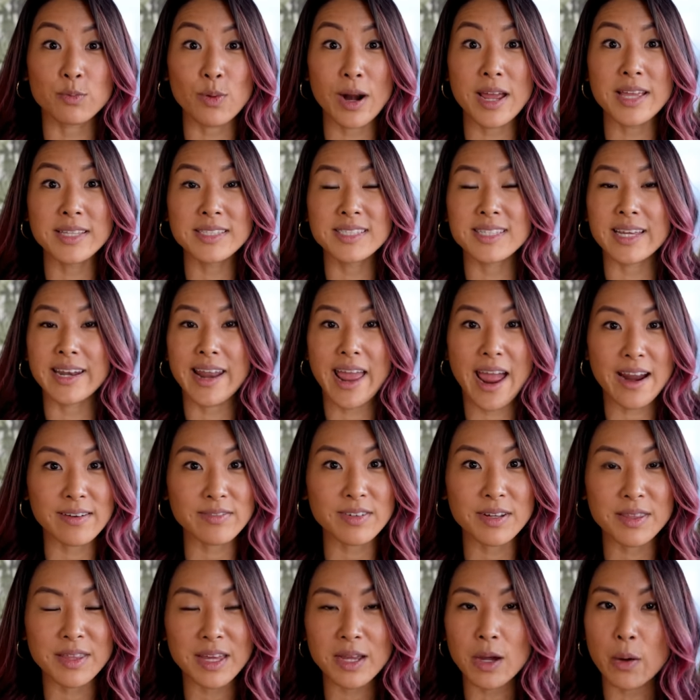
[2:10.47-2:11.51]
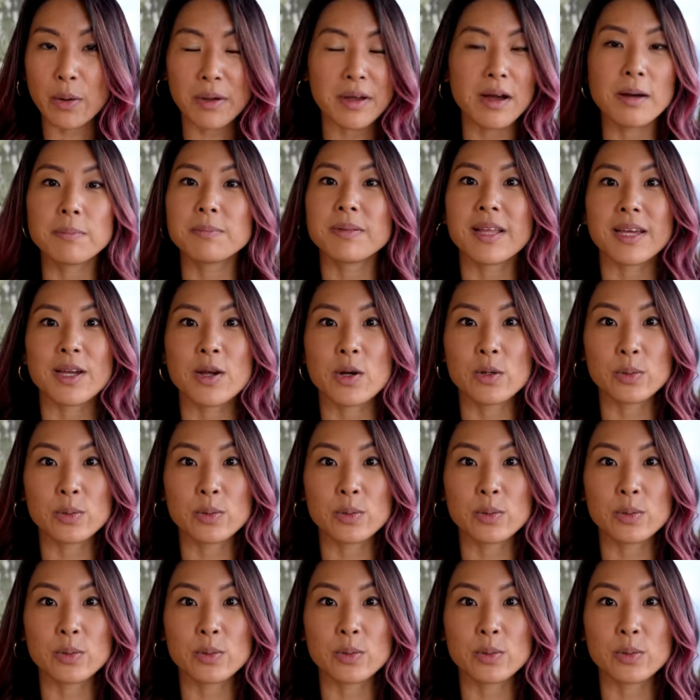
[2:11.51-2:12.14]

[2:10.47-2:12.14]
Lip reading: rent and everything going up like